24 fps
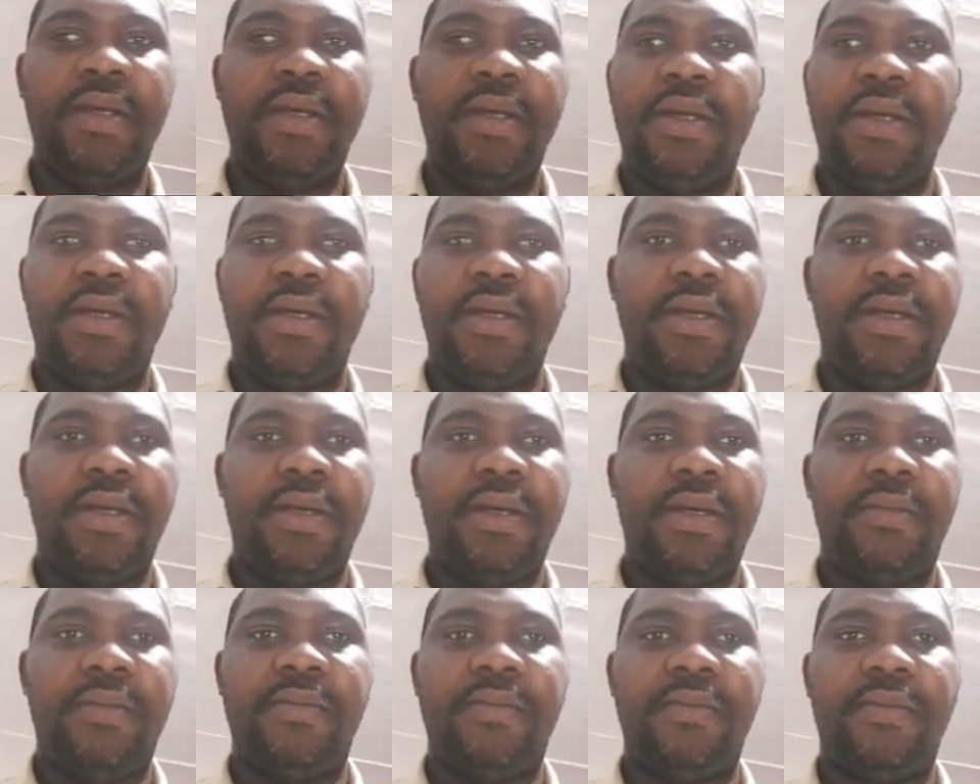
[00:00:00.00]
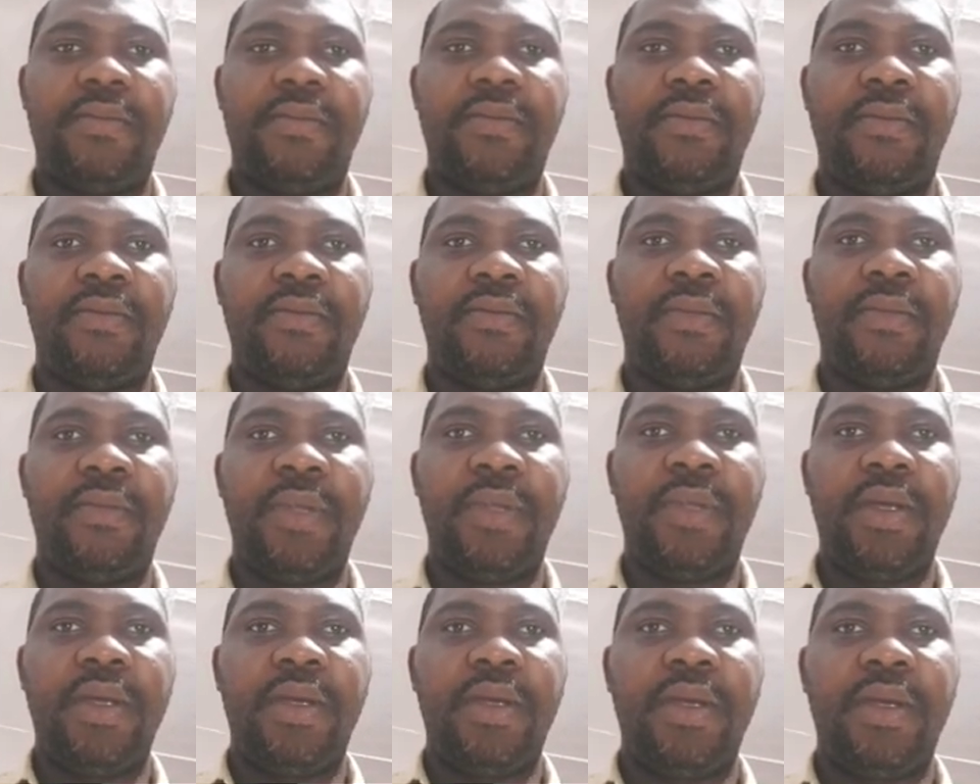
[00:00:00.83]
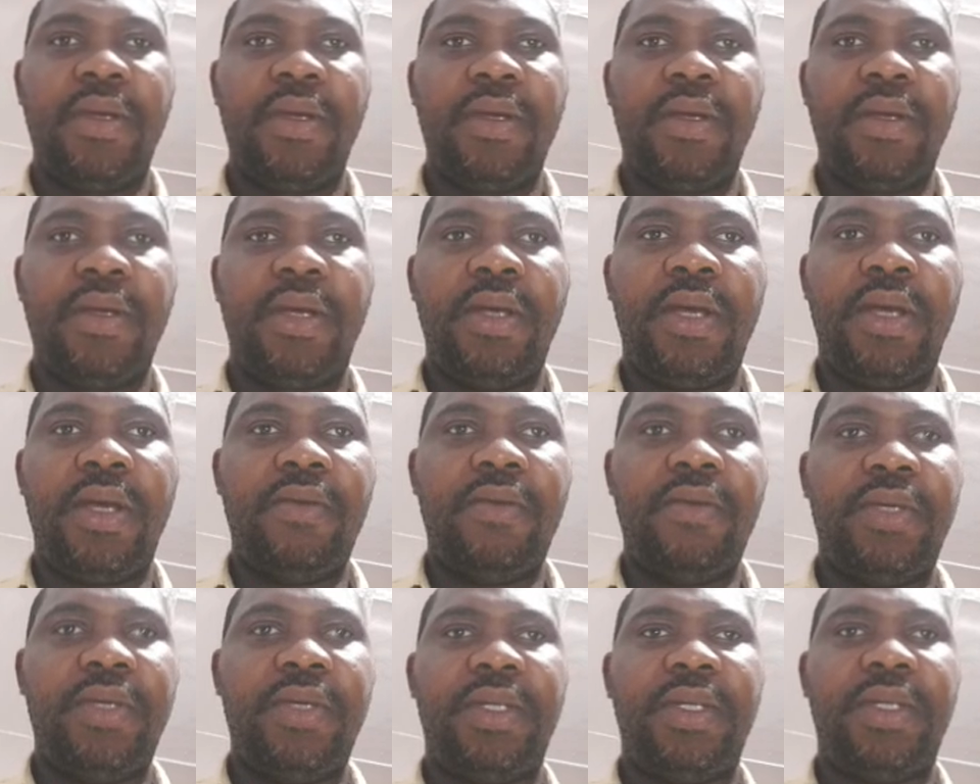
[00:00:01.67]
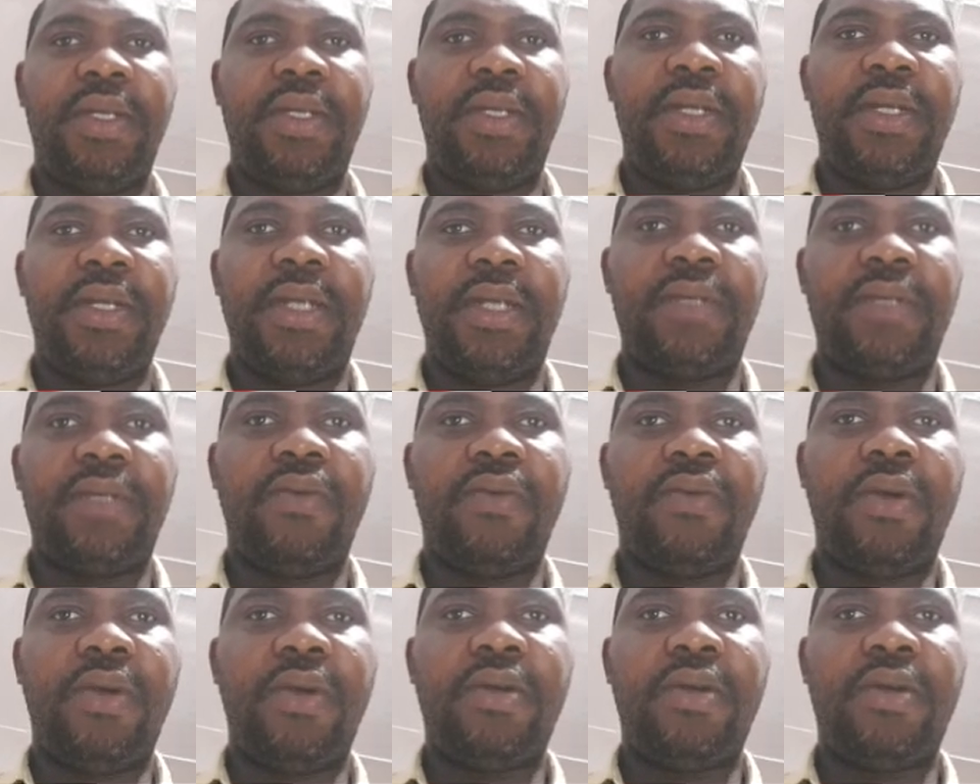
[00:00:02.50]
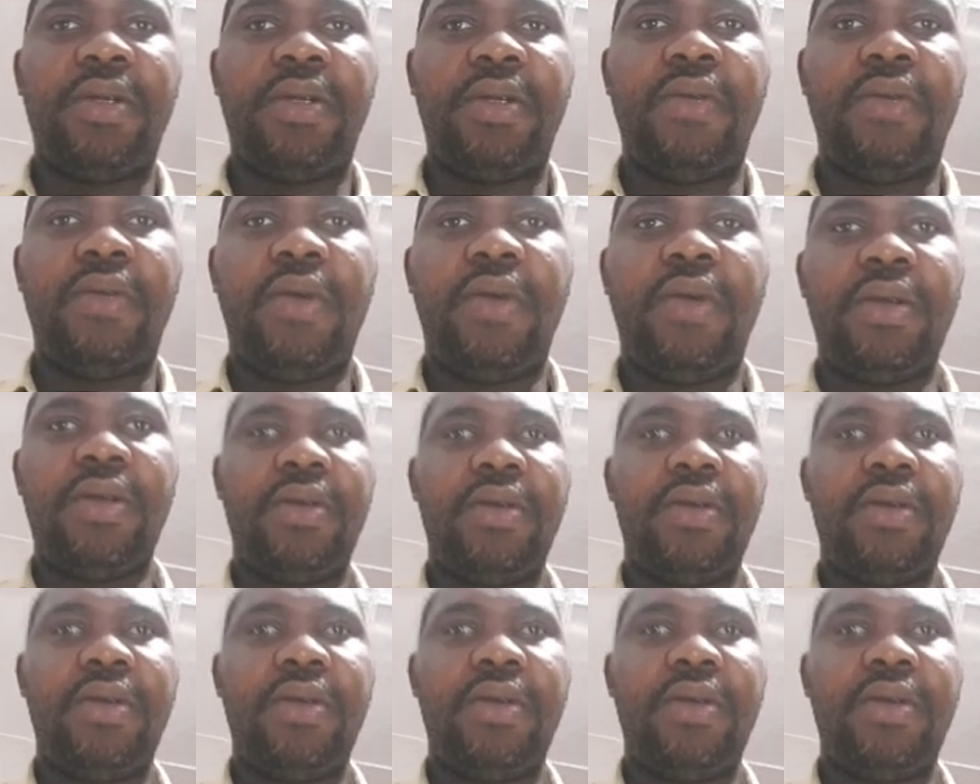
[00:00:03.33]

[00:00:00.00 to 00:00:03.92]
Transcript: Um, Here we see that the work done